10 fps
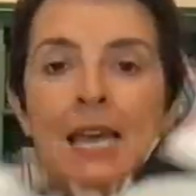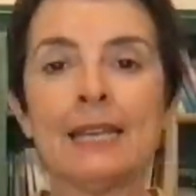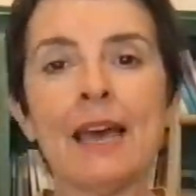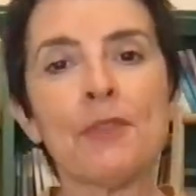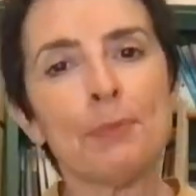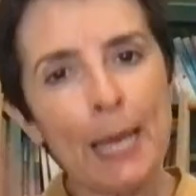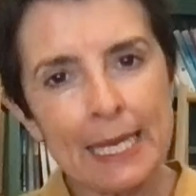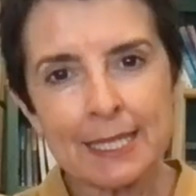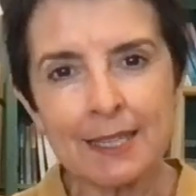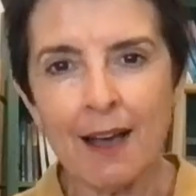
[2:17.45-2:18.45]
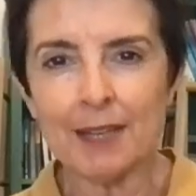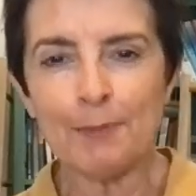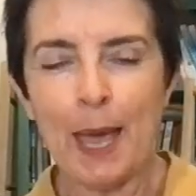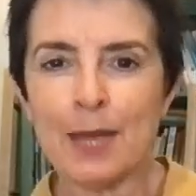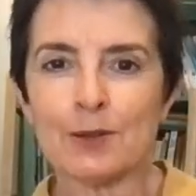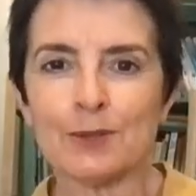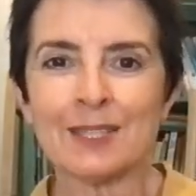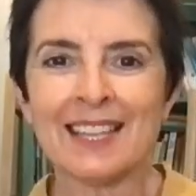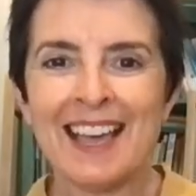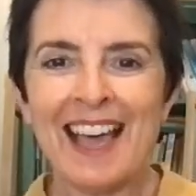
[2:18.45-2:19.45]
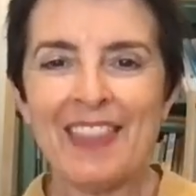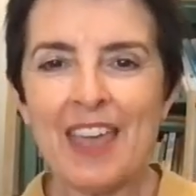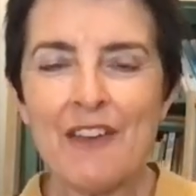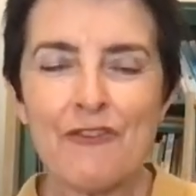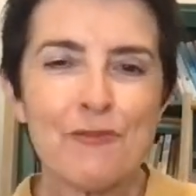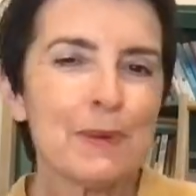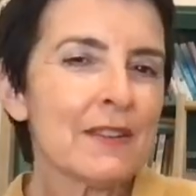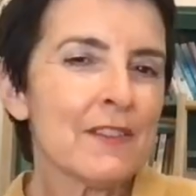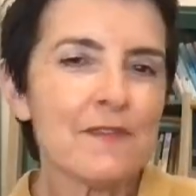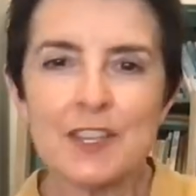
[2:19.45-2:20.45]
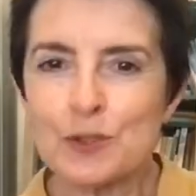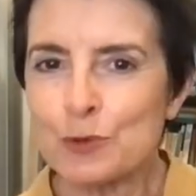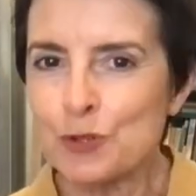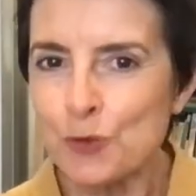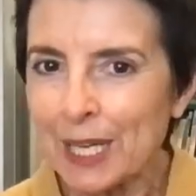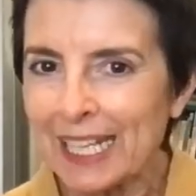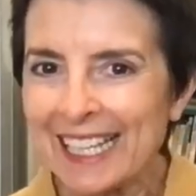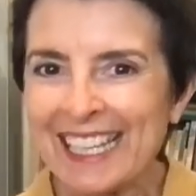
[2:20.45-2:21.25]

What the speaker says: Now, the black side panels are there for a bit of a visual trick.